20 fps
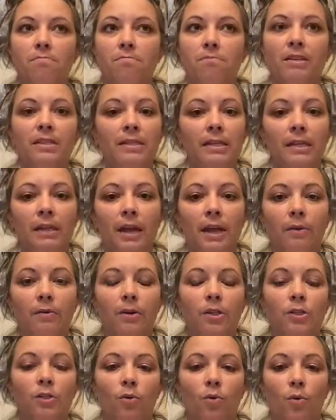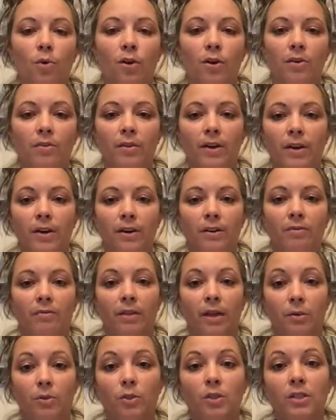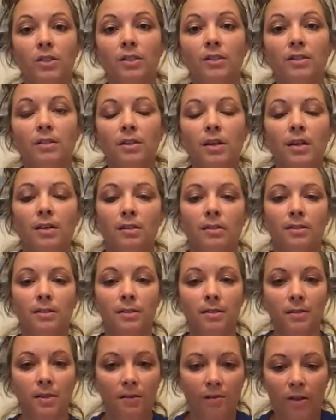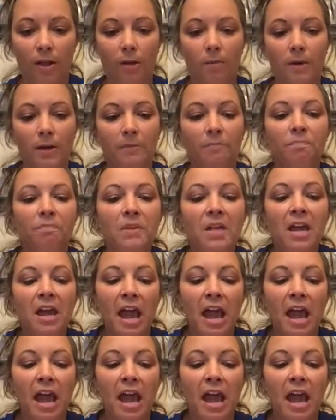missing language or their language is developing.